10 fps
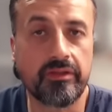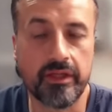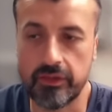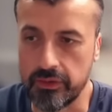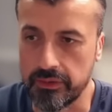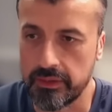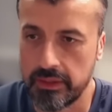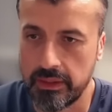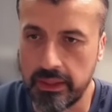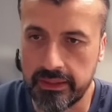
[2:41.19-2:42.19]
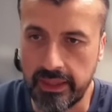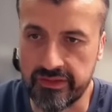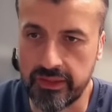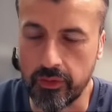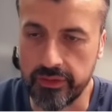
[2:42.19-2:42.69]
Thank you. Okay,
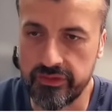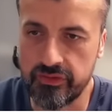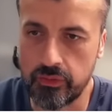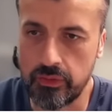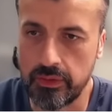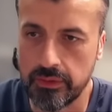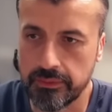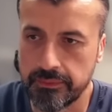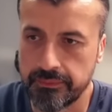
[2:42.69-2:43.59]
let's click on install.